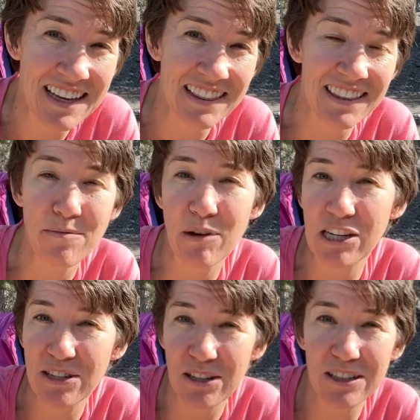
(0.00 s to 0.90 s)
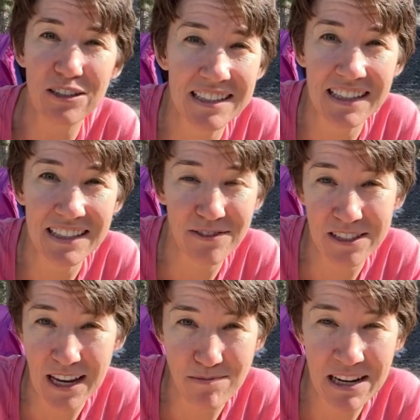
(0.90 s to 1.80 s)
let my shirt sit for
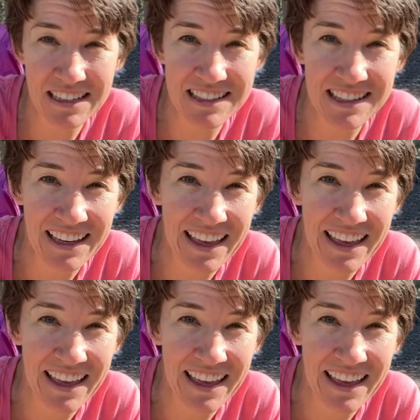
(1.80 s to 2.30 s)
10 minutes,